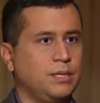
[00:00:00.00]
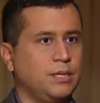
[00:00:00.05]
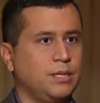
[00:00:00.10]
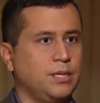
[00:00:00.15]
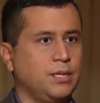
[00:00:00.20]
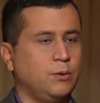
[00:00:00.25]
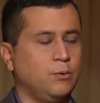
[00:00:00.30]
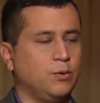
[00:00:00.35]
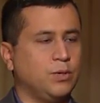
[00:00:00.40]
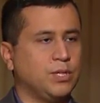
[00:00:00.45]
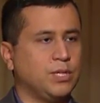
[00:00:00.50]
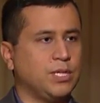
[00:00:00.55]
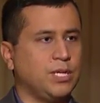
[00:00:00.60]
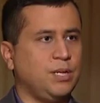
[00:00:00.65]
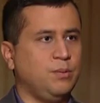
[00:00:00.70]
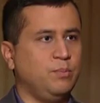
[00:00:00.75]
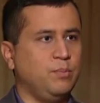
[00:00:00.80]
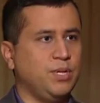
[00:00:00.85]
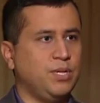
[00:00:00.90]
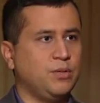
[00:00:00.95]
He was
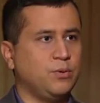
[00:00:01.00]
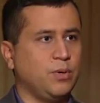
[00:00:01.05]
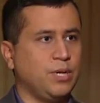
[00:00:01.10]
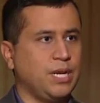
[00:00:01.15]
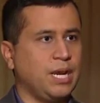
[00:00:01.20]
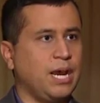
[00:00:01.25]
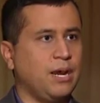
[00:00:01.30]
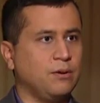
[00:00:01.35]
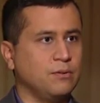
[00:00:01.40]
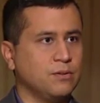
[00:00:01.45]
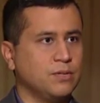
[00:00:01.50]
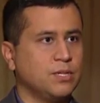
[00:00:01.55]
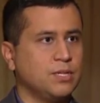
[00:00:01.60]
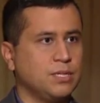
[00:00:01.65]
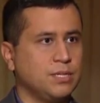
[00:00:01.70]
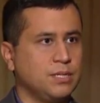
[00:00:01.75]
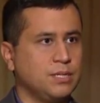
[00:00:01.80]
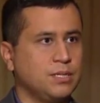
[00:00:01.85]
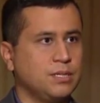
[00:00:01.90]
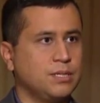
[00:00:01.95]
in between
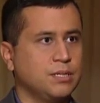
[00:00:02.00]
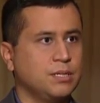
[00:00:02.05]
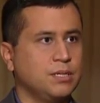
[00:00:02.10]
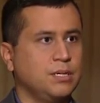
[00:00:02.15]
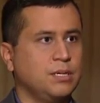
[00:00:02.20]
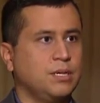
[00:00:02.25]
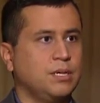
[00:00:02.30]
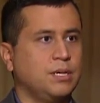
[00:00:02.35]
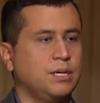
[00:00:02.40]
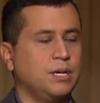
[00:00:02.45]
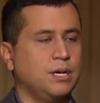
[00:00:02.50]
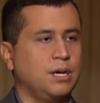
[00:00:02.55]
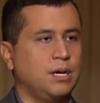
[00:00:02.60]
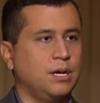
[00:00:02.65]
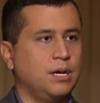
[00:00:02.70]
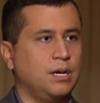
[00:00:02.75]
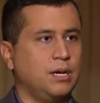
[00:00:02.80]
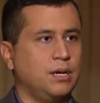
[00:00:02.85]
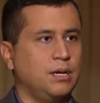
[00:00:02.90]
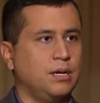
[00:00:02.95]
houses,
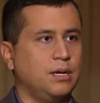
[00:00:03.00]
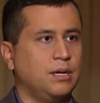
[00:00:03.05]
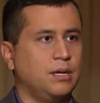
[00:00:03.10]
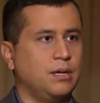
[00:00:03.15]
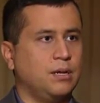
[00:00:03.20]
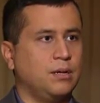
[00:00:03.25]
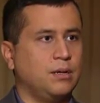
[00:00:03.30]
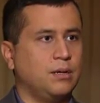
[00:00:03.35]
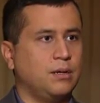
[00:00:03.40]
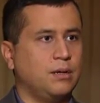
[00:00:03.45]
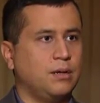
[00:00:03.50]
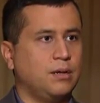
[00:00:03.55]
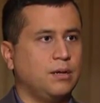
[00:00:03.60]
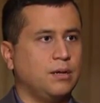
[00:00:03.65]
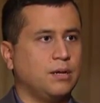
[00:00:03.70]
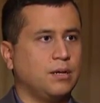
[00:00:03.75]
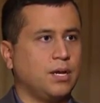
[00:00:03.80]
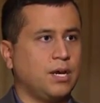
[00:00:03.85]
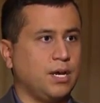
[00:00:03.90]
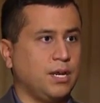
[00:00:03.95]

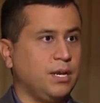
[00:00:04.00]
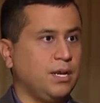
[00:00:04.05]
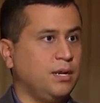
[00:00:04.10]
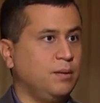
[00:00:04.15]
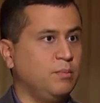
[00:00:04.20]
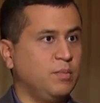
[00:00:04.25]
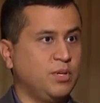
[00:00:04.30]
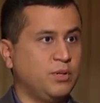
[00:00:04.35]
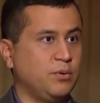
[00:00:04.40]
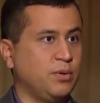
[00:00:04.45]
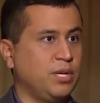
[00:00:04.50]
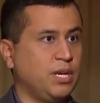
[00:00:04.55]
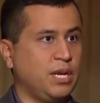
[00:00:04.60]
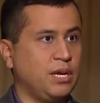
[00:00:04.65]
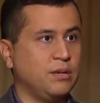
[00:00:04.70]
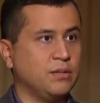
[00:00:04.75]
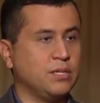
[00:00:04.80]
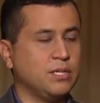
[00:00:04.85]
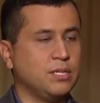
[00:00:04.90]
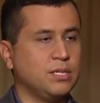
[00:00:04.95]
cutting in between
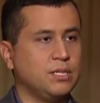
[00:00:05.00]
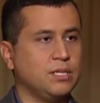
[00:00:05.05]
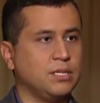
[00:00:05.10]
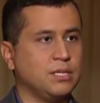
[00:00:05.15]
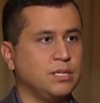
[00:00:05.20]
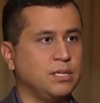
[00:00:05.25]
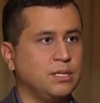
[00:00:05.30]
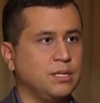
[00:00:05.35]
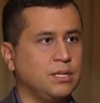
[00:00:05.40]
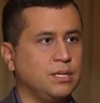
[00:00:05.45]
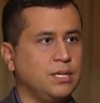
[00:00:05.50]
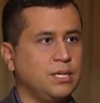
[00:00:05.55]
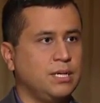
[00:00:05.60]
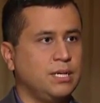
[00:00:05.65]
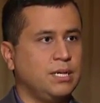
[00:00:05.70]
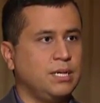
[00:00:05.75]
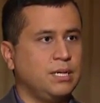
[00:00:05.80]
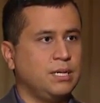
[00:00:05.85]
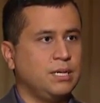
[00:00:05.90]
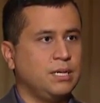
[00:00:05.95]
houses, and
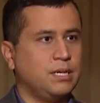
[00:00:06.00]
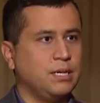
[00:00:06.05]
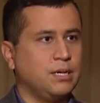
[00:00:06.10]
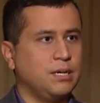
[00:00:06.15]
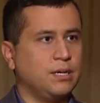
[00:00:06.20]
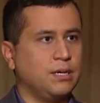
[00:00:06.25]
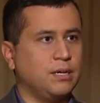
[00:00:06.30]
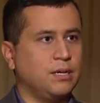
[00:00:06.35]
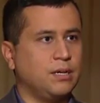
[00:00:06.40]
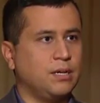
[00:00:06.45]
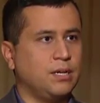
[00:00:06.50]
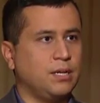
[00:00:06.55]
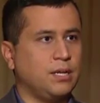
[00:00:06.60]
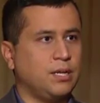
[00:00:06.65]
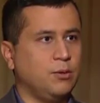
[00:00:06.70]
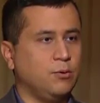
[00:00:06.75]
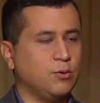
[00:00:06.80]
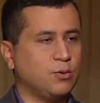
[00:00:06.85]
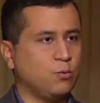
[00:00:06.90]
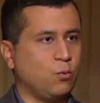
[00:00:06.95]

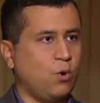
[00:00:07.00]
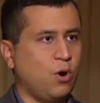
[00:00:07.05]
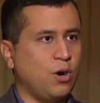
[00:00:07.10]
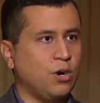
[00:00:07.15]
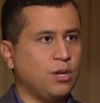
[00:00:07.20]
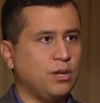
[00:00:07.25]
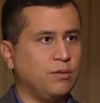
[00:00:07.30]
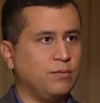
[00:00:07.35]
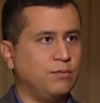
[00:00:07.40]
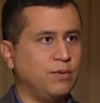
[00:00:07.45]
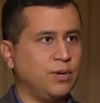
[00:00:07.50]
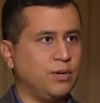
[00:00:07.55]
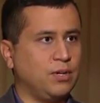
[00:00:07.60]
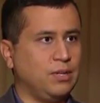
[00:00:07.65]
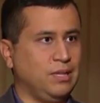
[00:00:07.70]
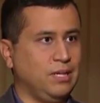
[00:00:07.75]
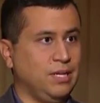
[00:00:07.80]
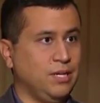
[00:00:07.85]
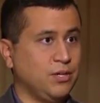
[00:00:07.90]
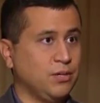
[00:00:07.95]
he was walking very
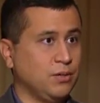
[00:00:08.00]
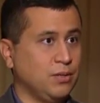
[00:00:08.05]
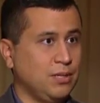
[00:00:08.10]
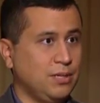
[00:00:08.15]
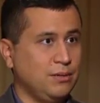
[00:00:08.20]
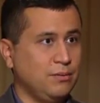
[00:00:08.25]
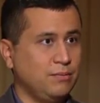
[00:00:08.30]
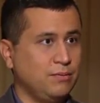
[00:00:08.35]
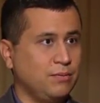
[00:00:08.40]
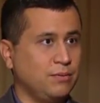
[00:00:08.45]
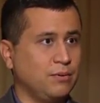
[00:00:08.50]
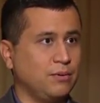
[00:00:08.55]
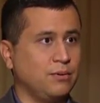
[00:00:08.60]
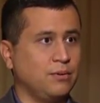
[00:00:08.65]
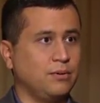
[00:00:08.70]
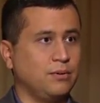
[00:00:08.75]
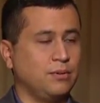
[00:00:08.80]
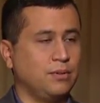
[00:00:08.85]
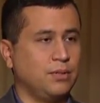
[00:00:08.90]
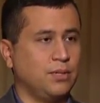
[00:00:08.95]
leisurely
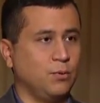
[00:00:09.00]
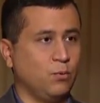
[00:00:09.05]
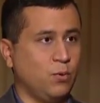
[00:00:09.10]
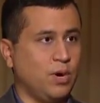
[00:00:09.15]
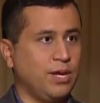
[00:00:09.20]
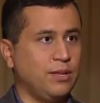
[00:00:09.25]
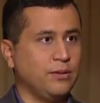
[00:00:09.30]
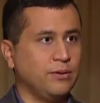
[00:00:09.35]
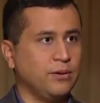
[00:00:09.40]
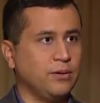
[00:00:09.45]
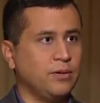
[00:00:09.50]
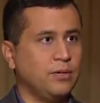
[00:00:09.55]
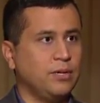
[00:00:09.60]
for the weather.